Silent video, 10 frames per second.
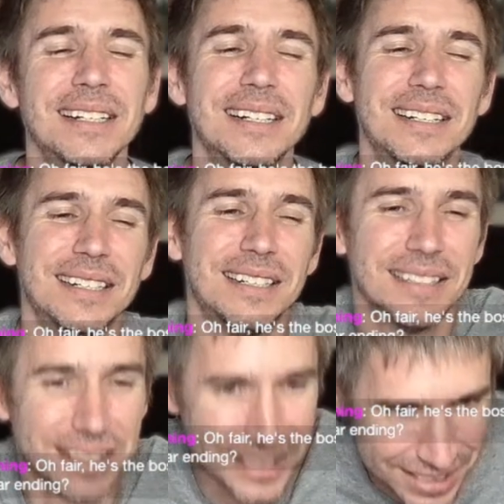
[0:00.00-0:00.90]
Oh,
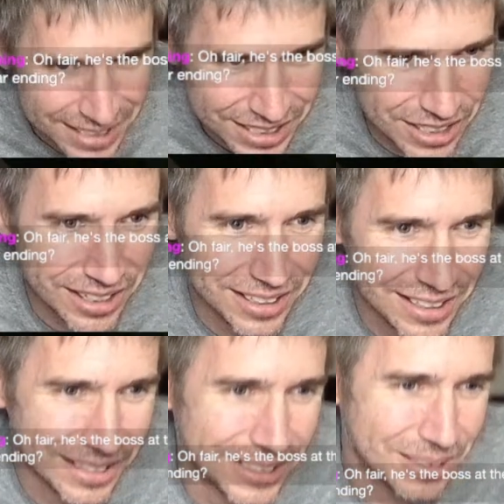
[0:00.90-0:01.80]
this is,
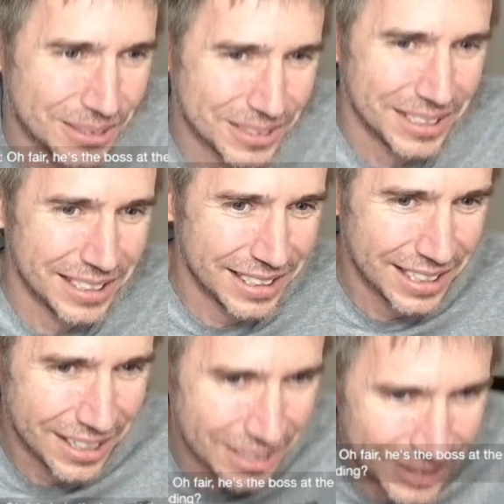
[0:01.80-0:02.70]
oh
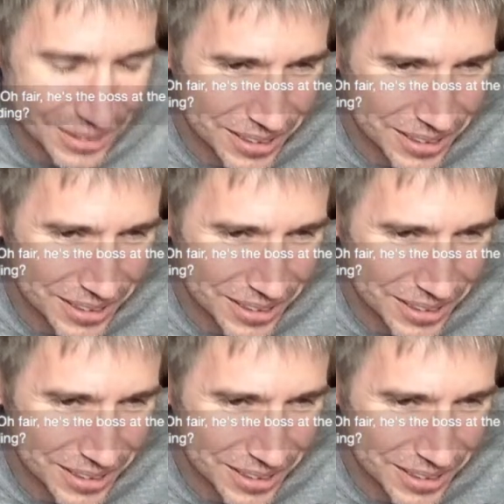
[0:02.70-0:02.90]
no,